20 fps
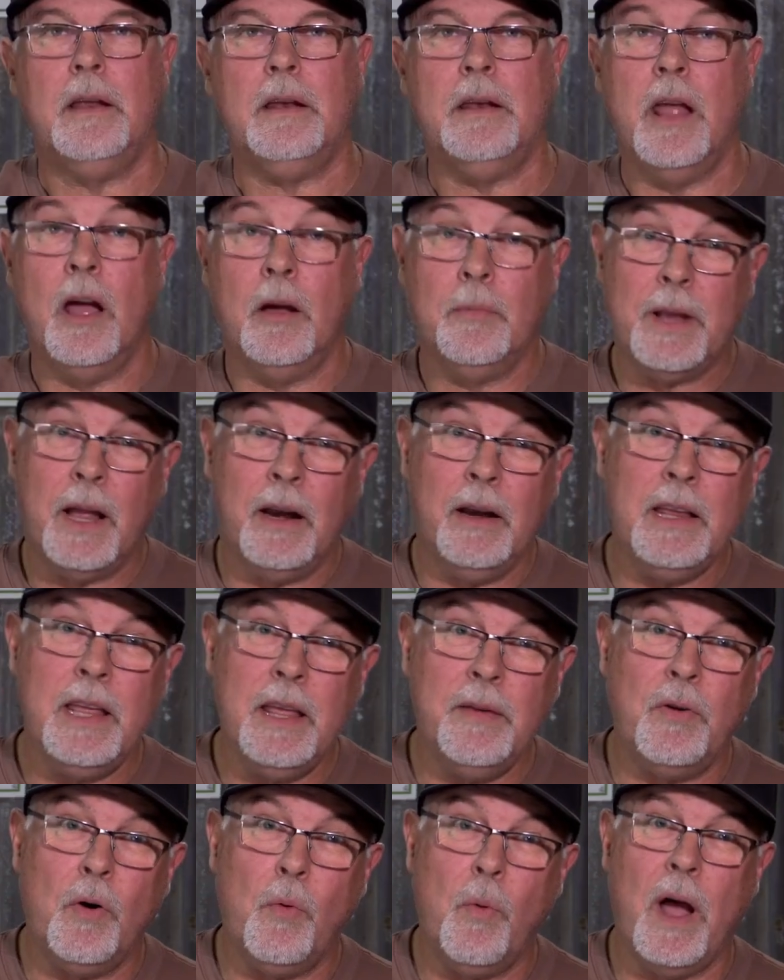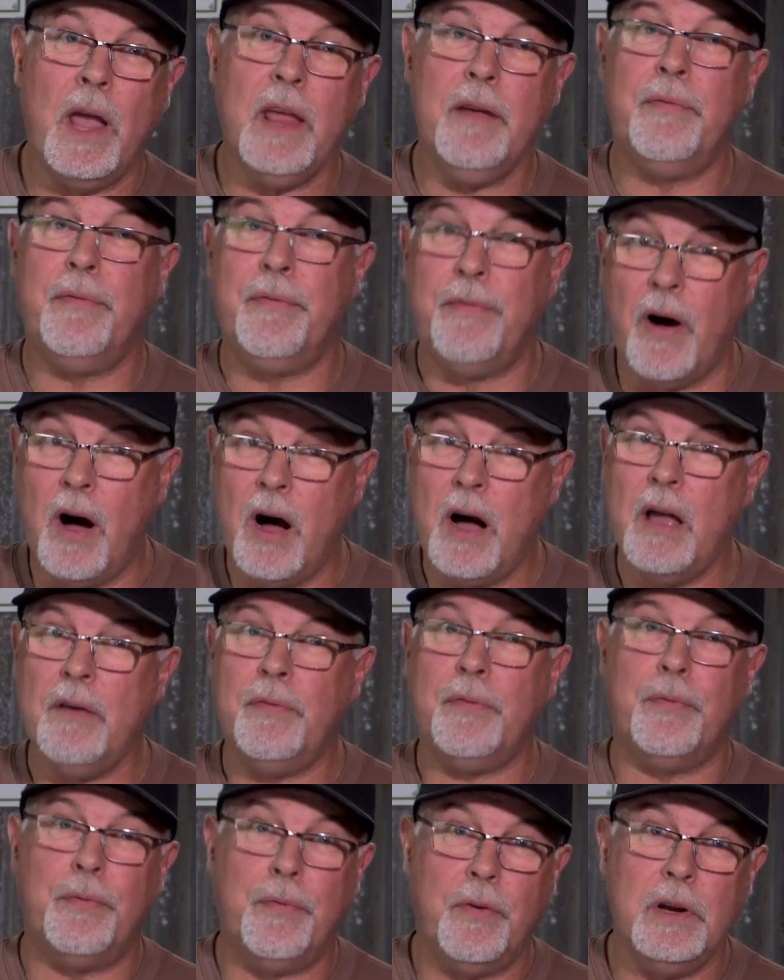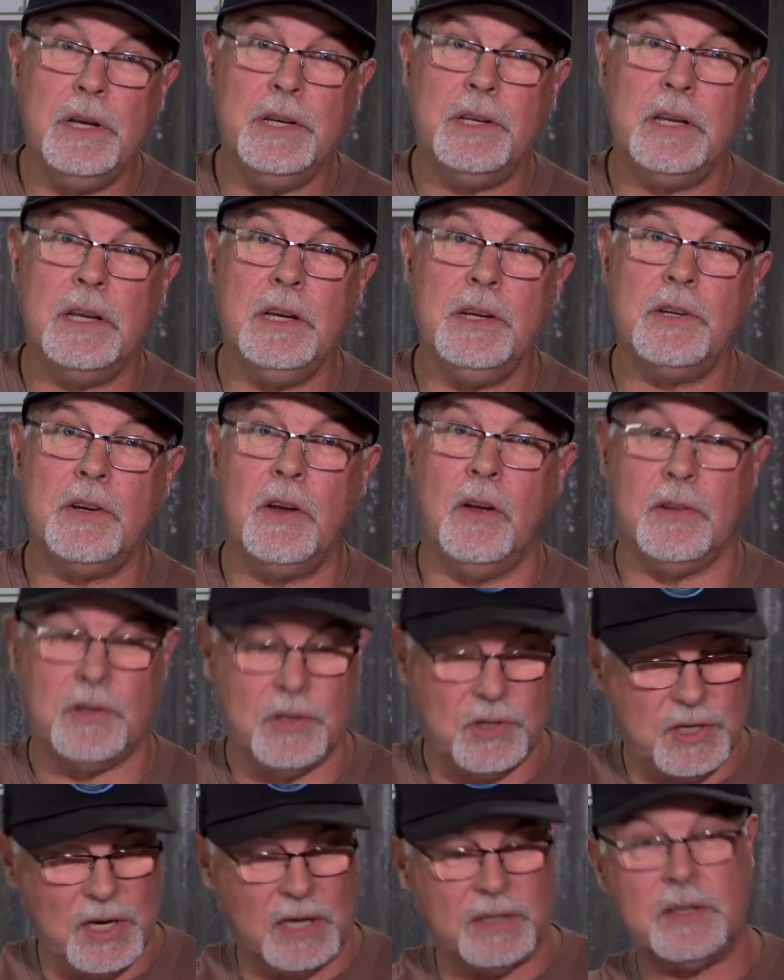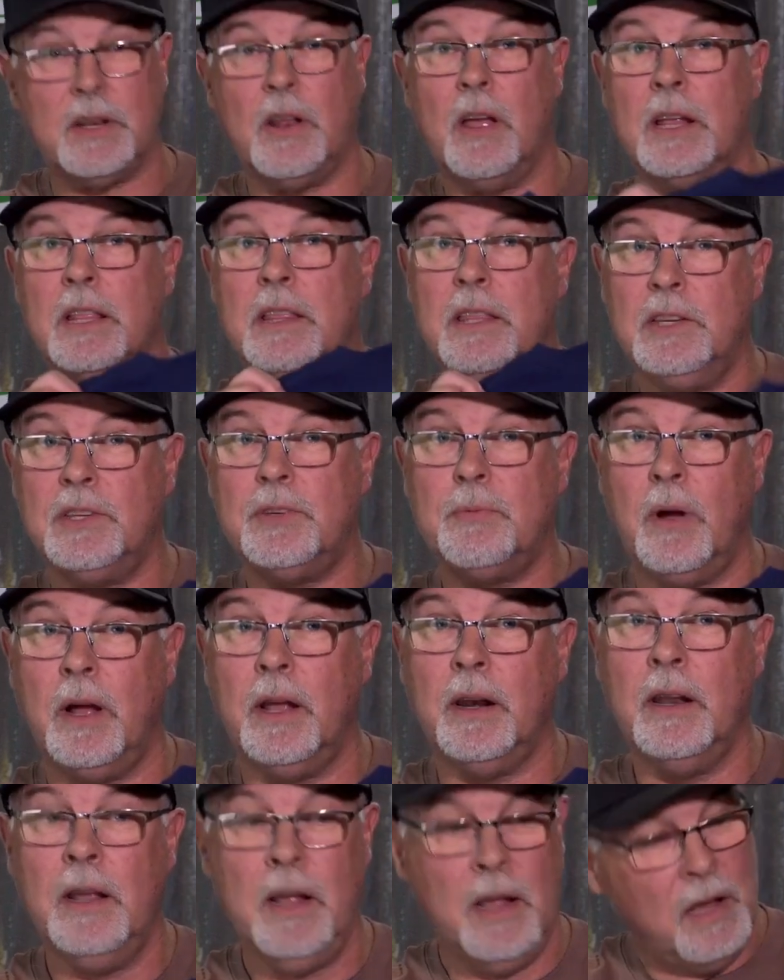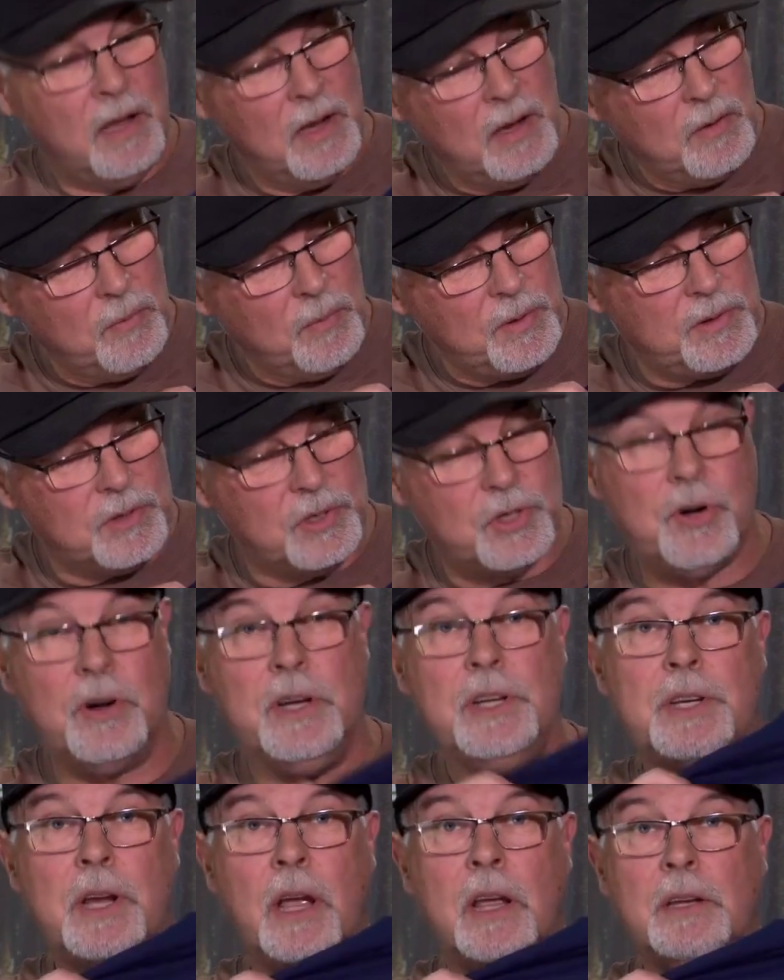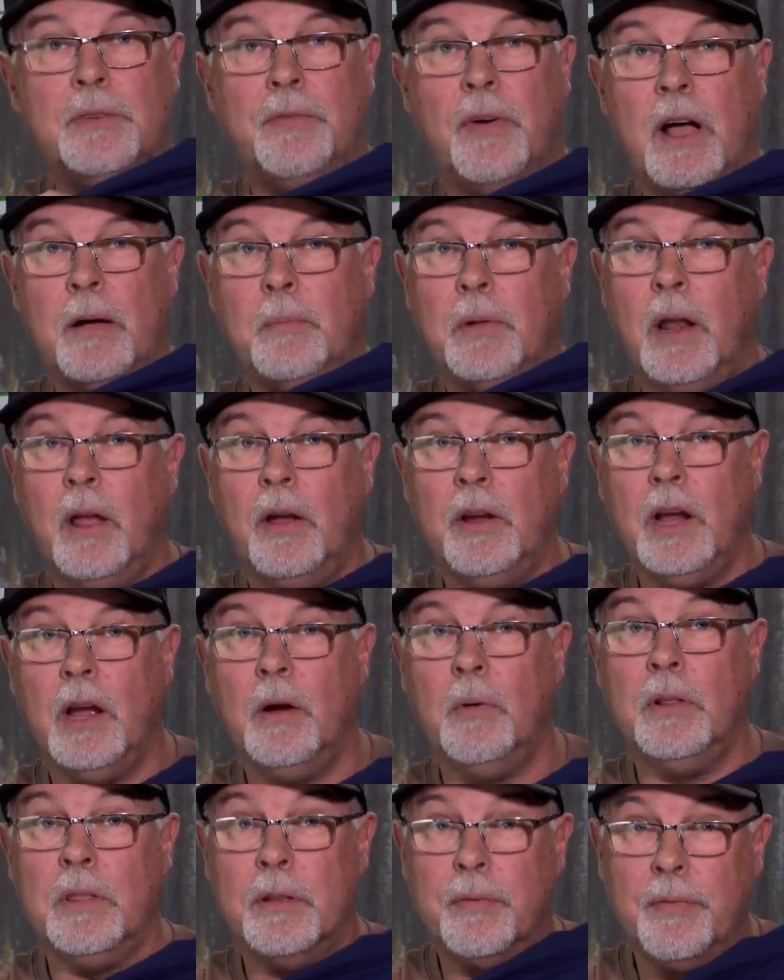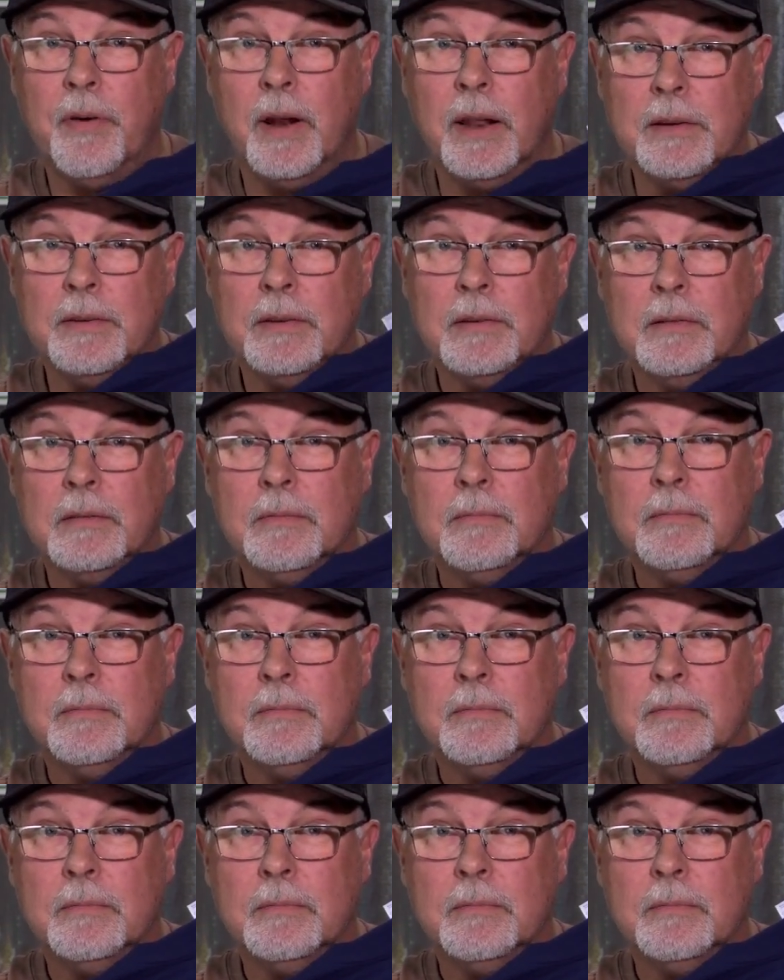Now I'm going to give away five free t-shirts just like this one with the Tree Change Farmer logo on the front.